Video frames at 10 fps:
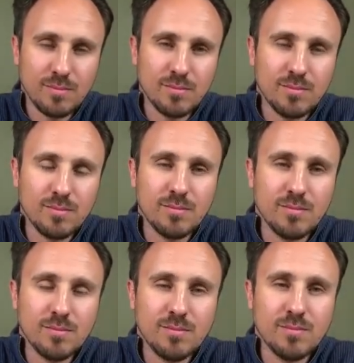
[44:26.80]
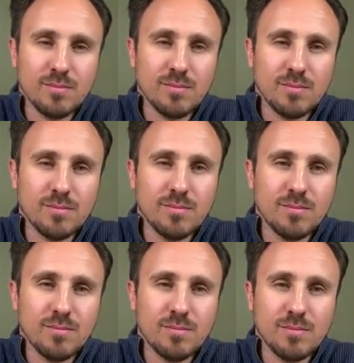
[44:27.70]

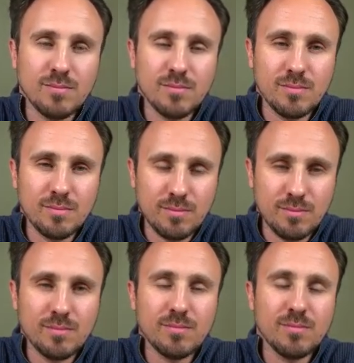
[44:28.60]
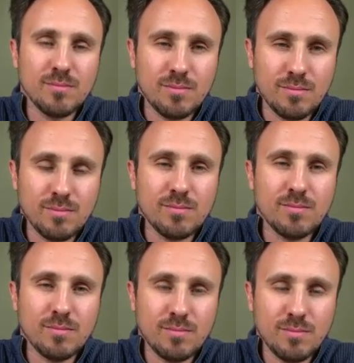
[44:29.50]

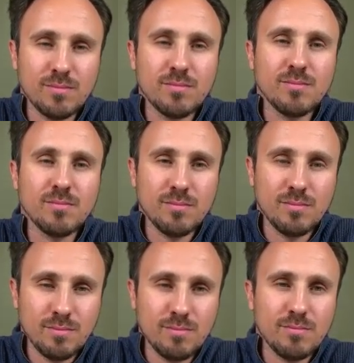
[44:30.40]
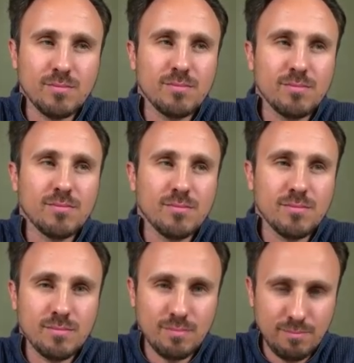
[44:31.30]

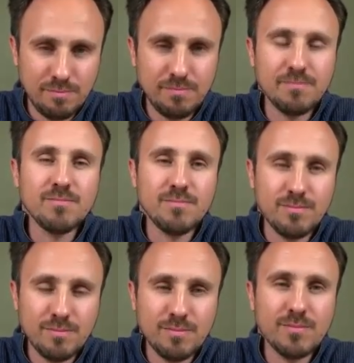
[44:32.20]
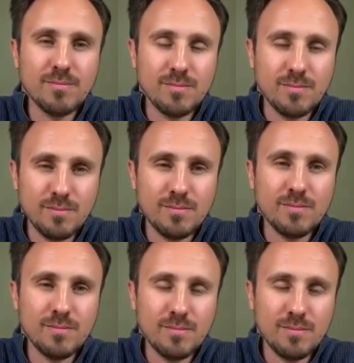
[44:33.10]

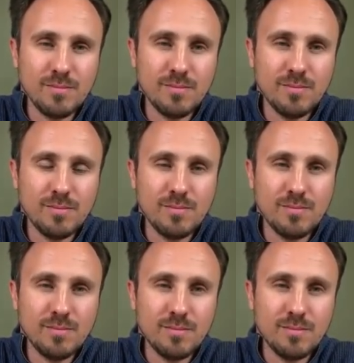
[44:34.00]
(silent)